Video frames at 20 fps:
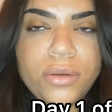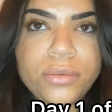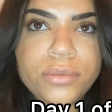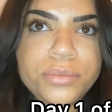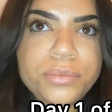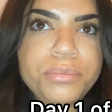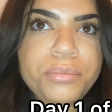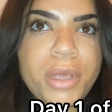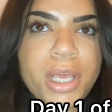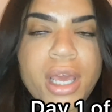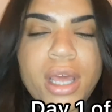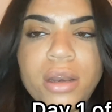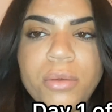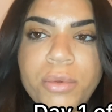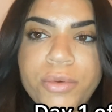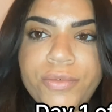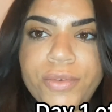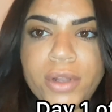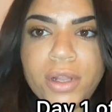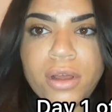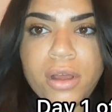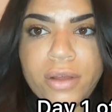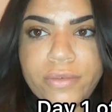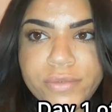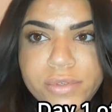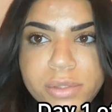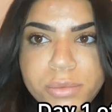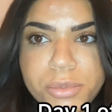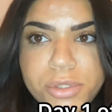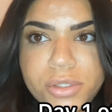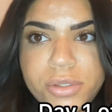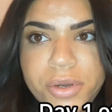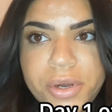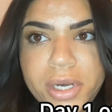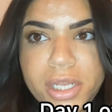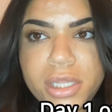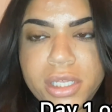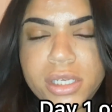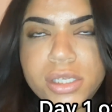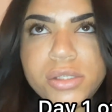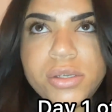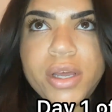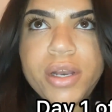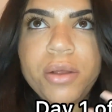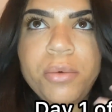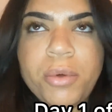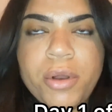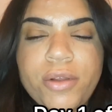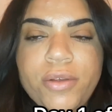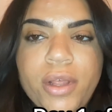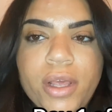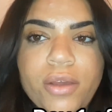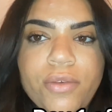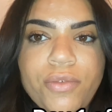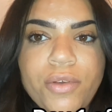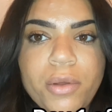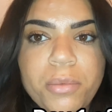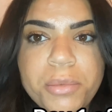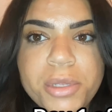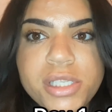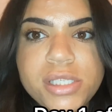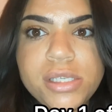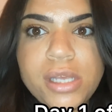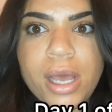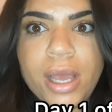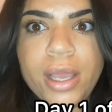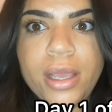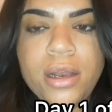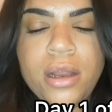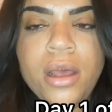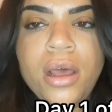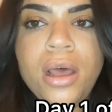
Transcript: make anyone feel uncomfortable or anything, so I didn't want to film inside.